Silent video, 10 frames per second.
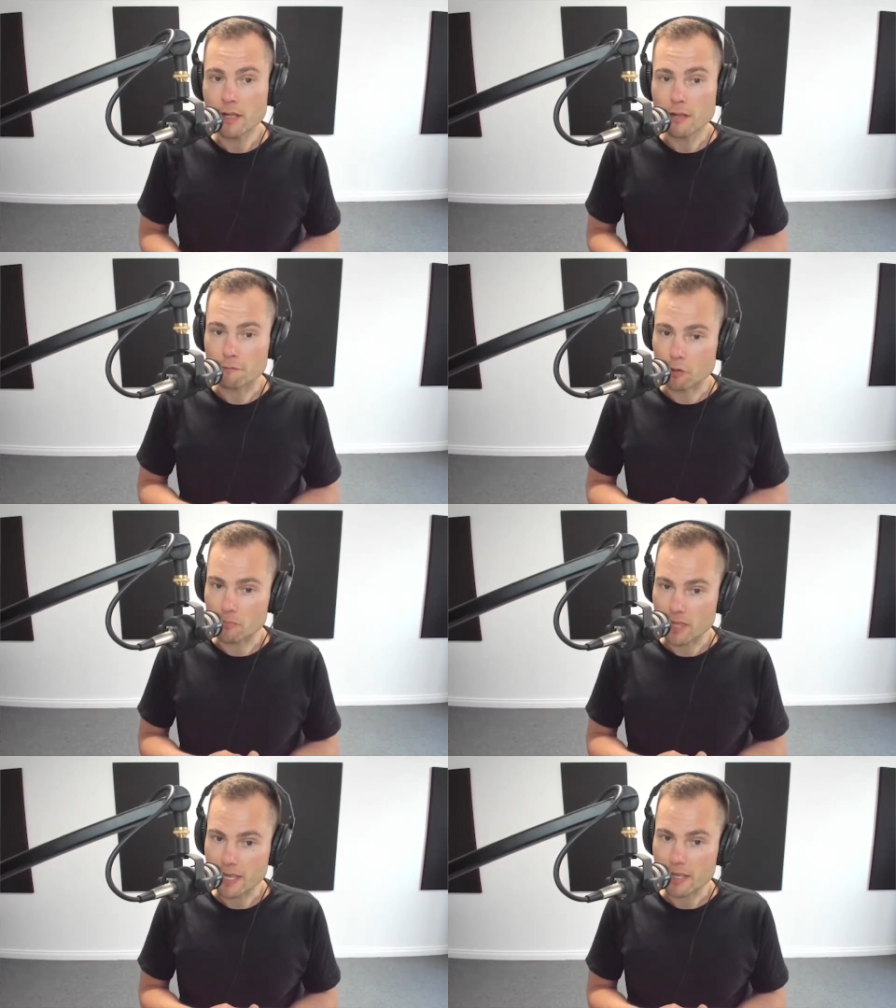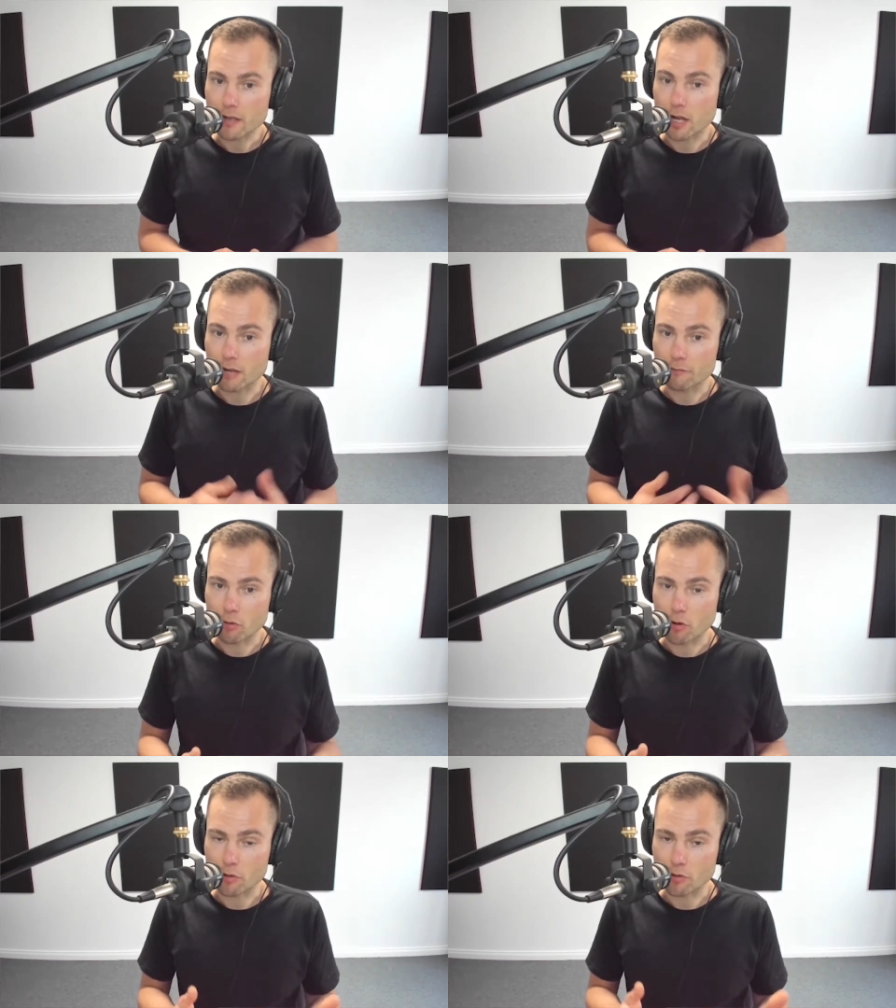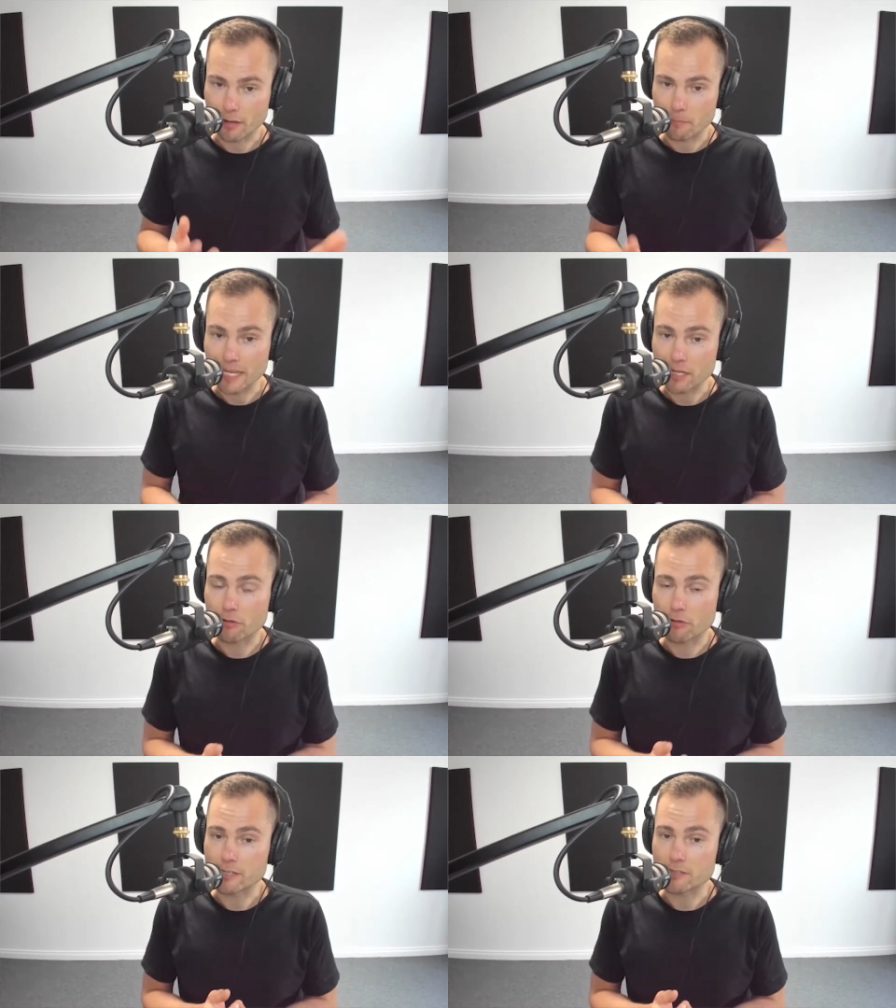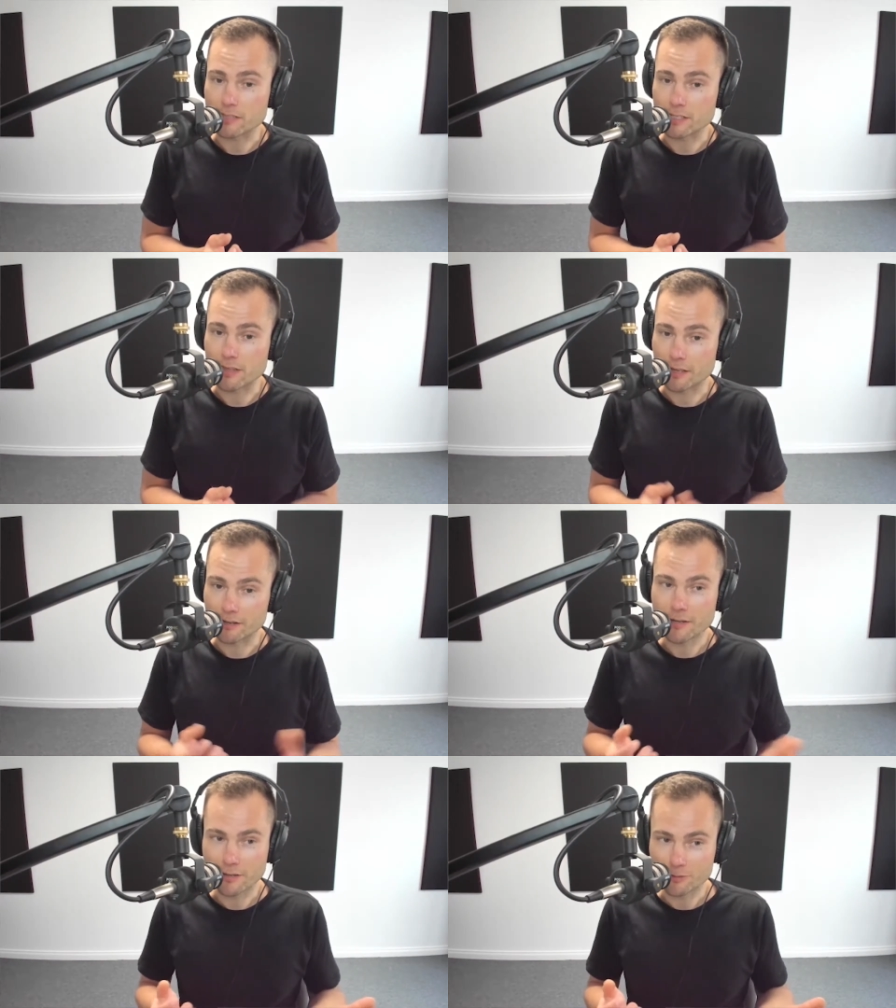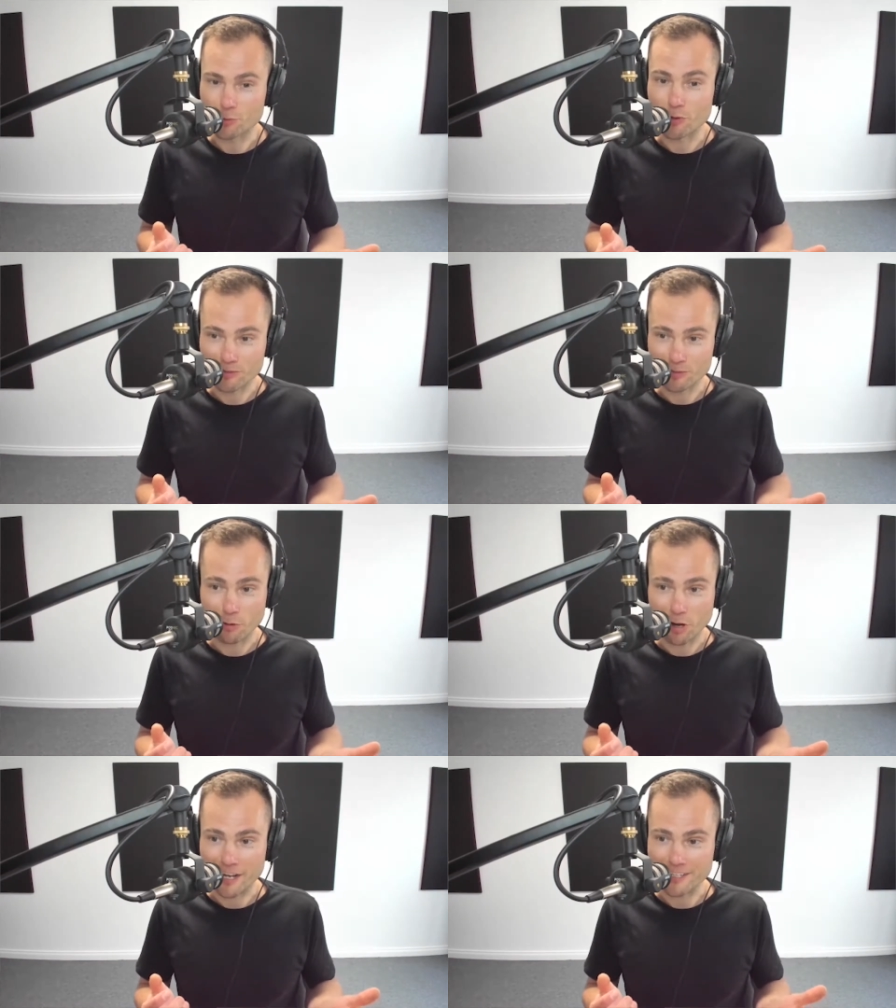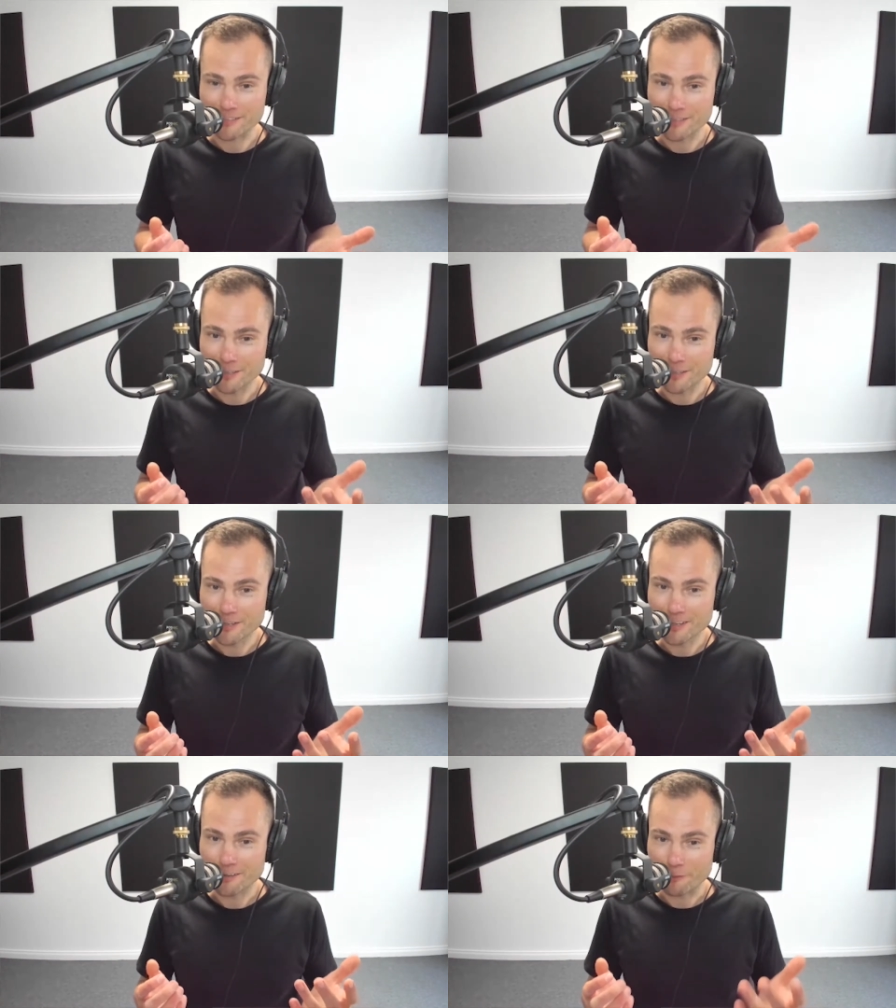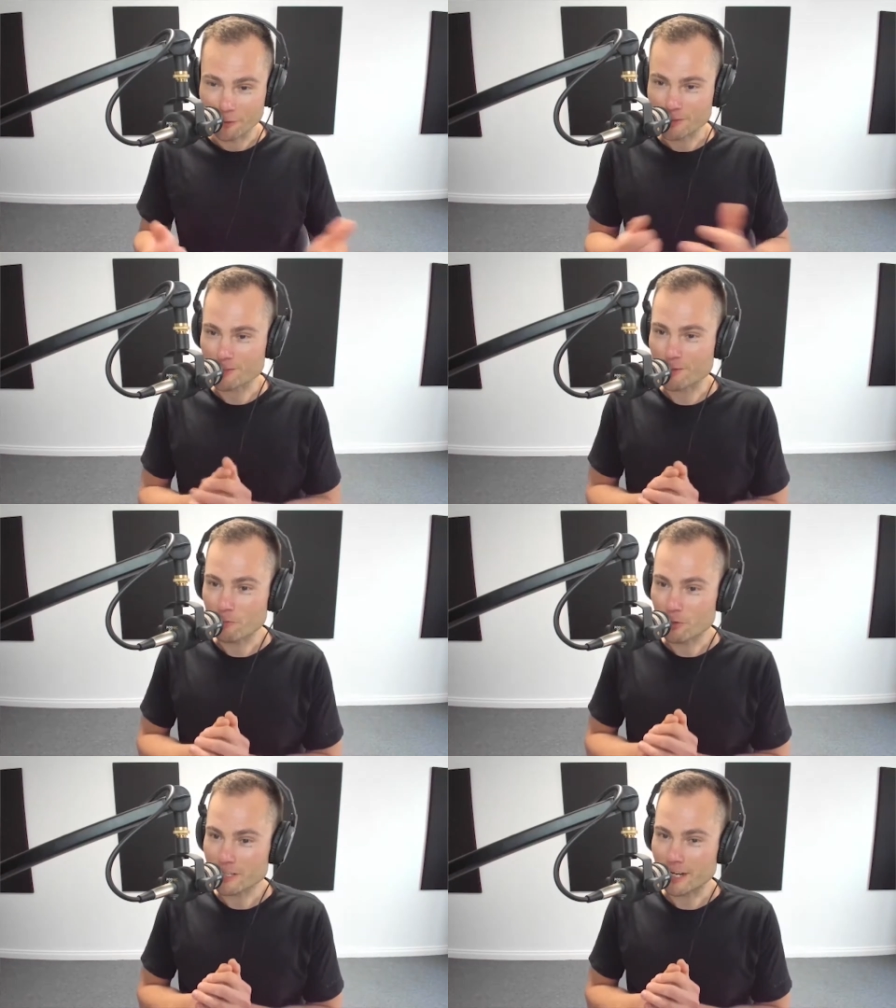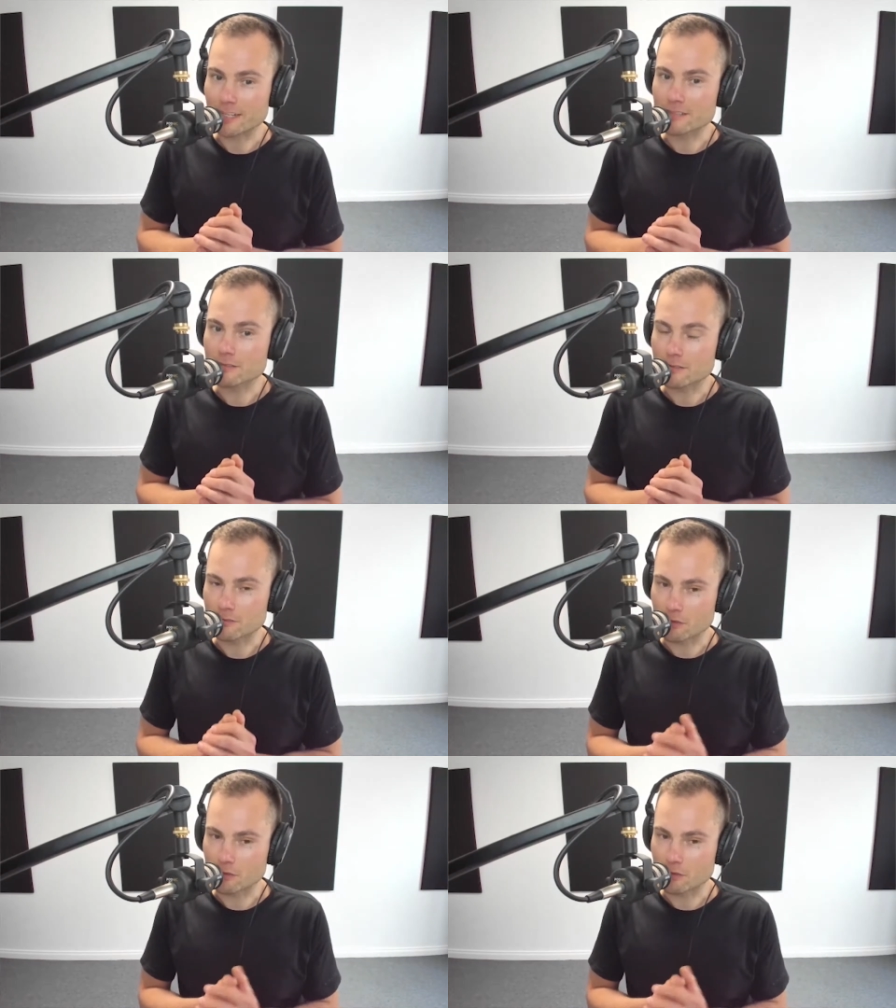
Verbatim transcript: From there, I've grown a media agency that, to no surprise, focuses on podcasts.